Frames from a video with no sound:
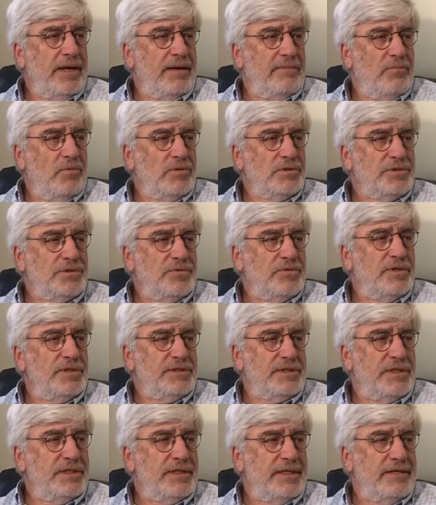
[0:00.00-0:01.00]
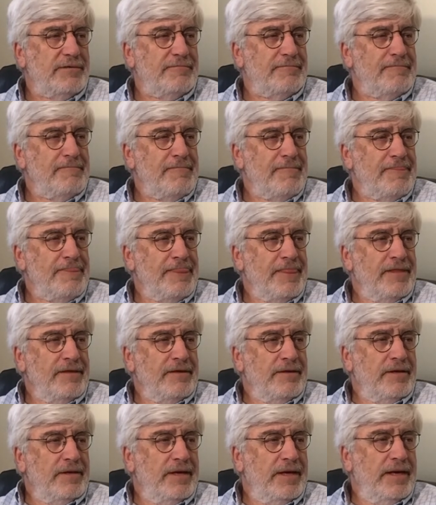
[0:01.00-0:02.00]
He had more stories to tell.
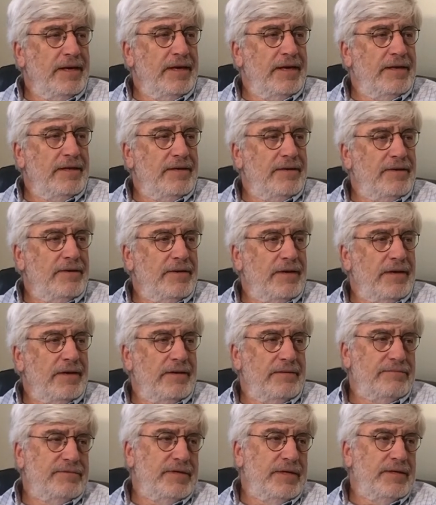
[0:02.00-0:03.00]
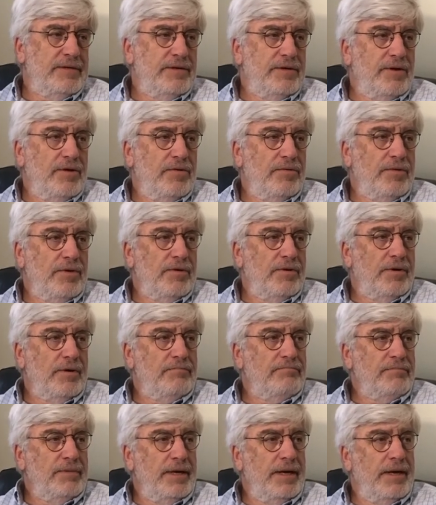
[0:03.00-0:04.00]
And I said,
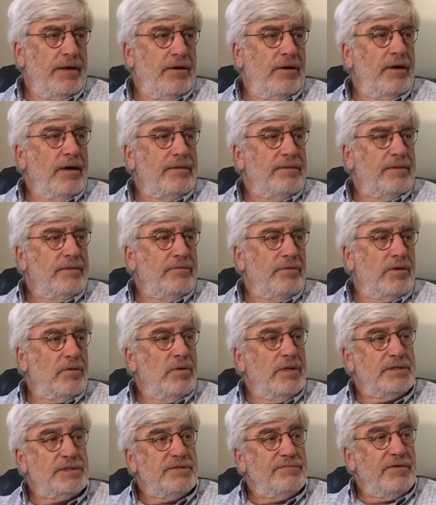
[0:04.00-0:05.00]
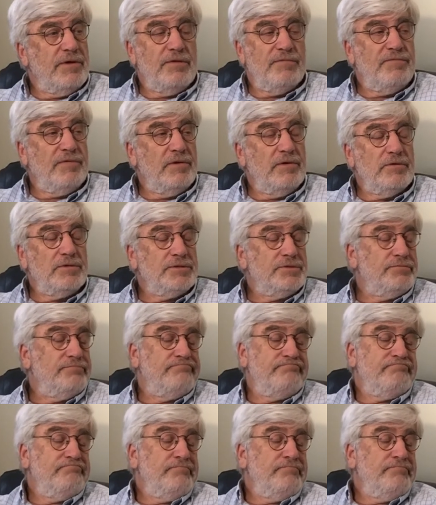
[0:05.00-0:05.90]
you're here at the request of other folks.